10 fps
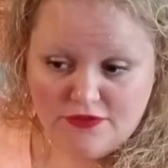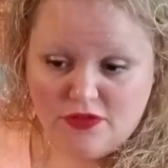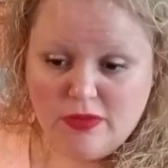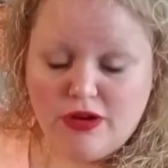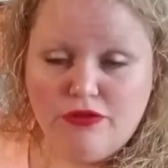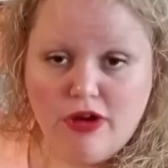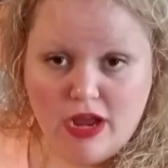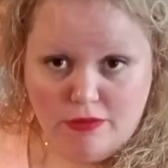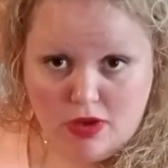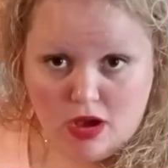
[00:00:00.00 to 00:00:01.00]
from my
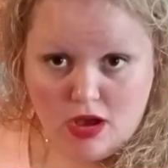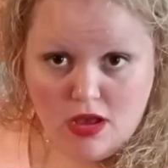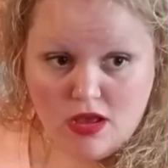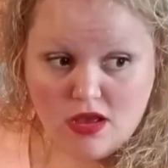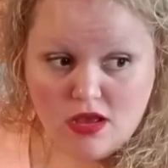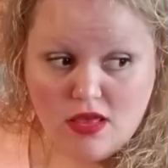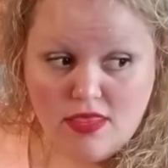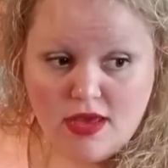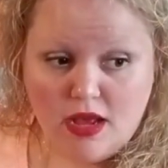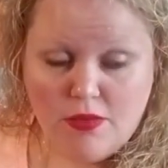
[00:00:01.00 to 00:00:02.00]
grandma
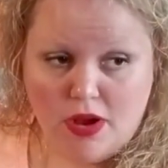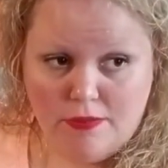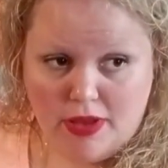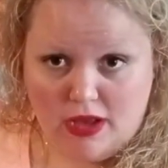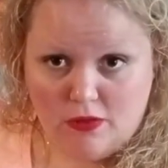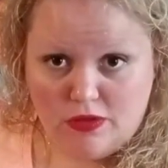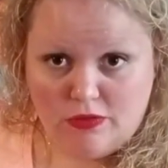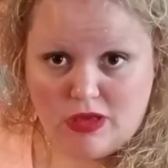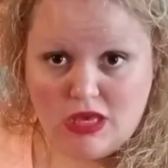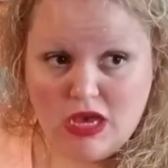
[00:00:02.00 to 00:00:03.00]
that I brought back with
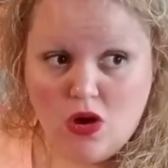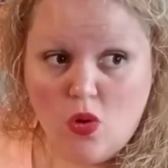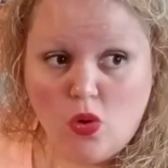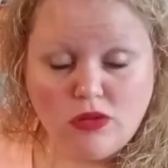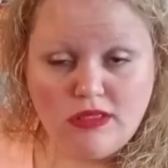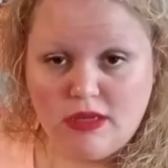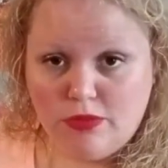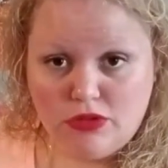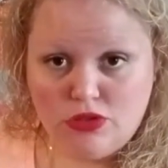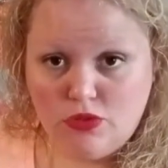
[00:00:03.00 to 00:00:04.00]
me, a whole
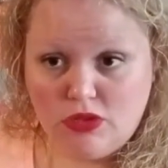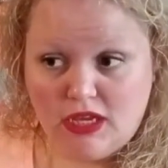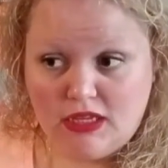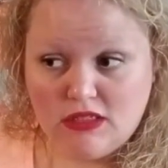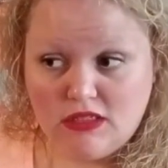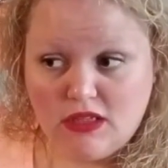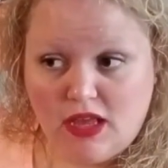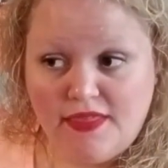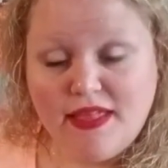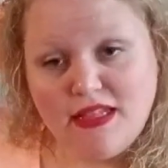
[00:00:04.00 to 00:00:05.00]
separate suitcase
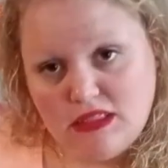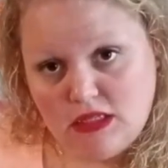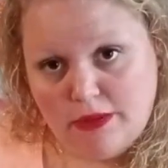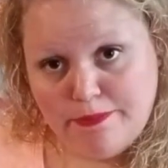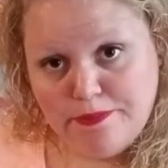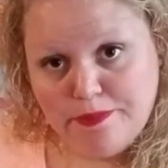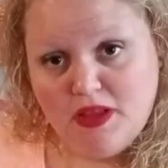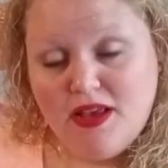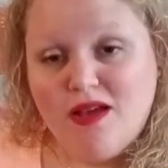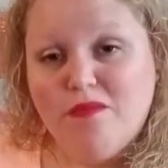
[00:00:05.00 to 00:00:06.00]
and then some.
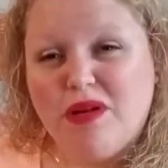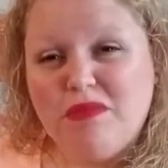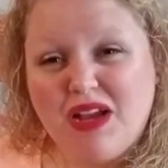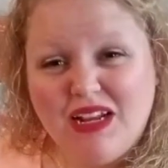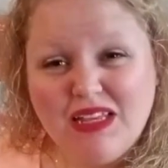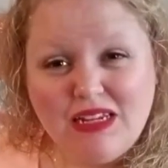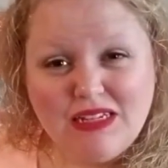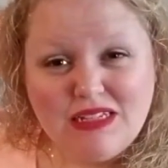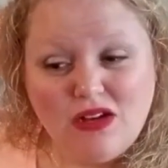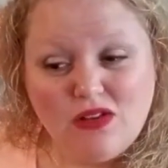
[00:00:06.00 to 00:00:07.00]
But I'm not going to get
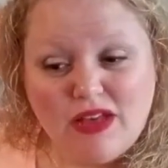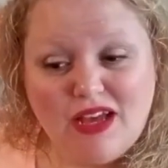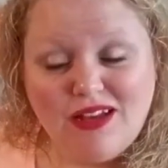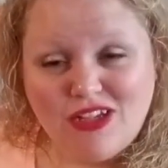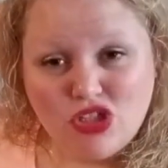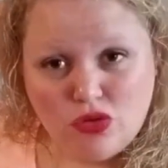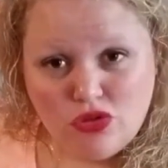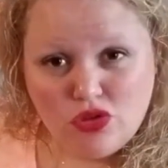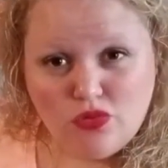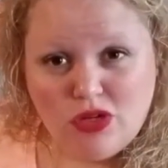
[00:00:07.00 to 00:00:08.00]
into all that. I
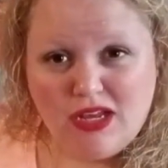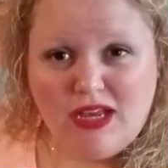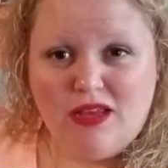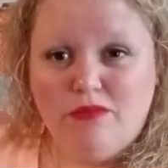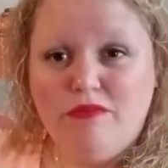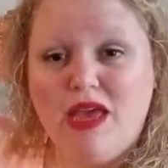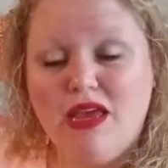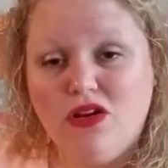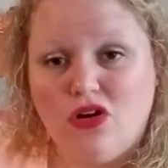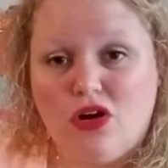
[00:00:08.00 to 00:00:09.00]
showed you what I
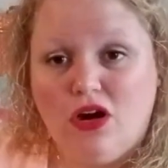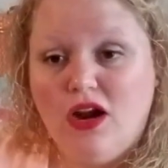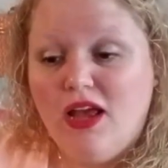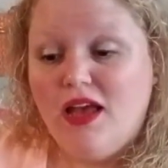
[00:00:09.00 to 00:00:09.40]
made her